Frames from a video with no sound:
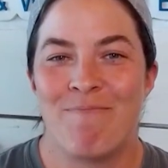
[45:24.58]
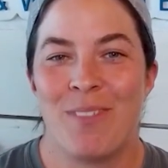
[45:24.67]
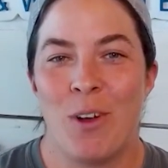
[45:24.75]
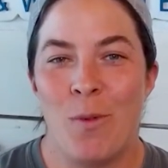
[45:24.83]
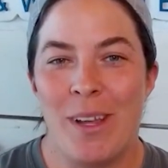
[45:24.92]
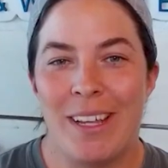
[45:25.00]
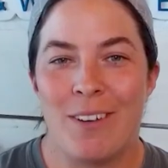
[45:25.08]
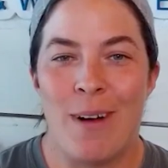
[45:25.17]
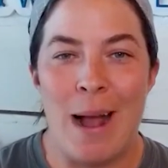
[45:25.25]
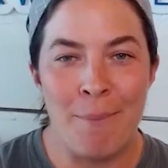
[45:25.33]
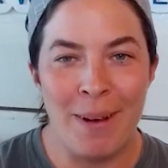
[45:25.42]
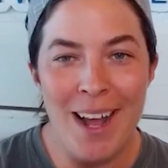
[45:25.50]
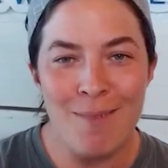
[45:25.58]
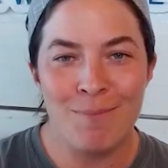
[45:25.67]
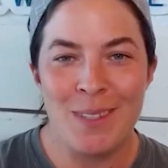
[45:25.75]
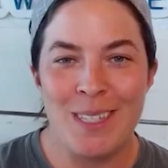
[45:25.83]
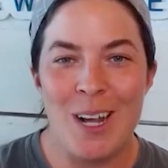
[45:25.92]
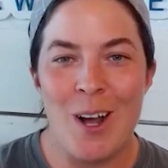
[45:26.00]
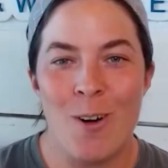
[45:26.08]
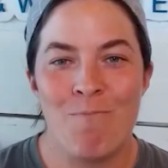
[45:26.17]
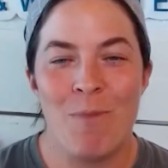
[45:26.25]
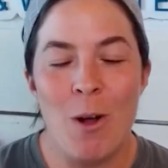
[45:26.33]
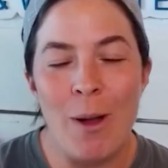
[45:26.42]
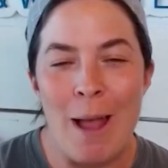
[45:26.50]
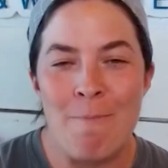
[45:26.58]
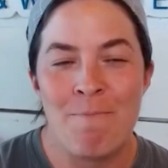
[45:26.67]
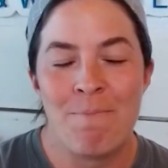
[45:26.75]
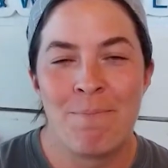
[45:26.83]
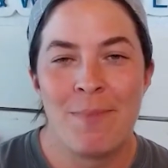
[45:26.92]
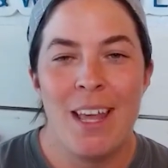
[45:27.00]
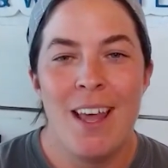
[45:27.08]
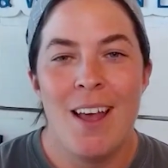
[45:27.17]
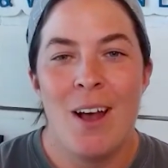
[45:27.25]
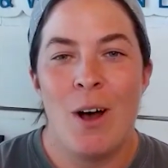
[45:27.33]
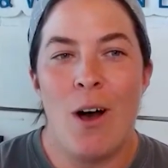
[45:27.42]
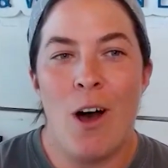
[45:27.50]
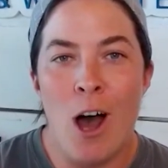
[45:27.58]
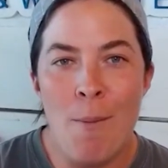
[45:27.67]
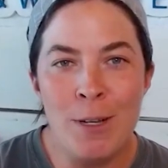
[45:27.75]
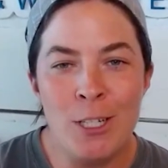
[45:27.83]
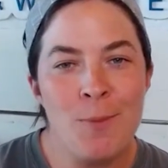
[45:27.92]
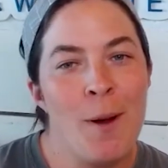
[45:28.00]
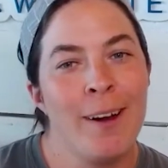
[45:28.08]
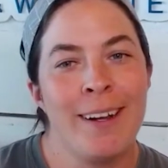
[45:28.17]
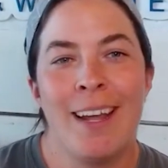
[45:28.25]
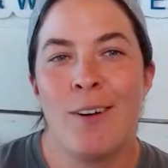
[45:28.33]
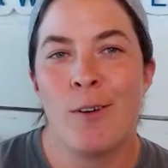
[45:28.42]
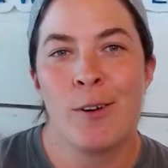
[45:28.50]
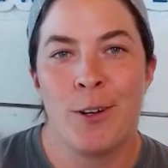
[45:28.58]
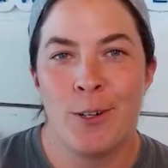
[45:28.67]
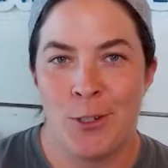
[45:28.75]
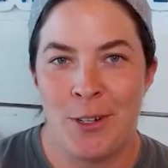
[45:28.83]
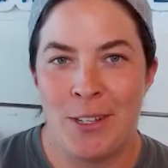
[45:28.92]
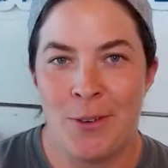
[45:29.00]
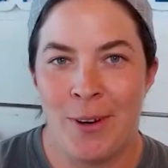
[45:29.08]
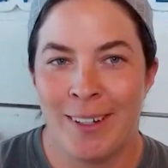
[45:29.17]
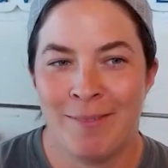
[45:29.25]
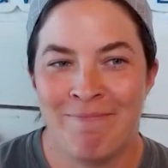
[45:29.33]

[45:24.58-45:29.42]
we can wrap it up. So, okay. Amish market or grocery store?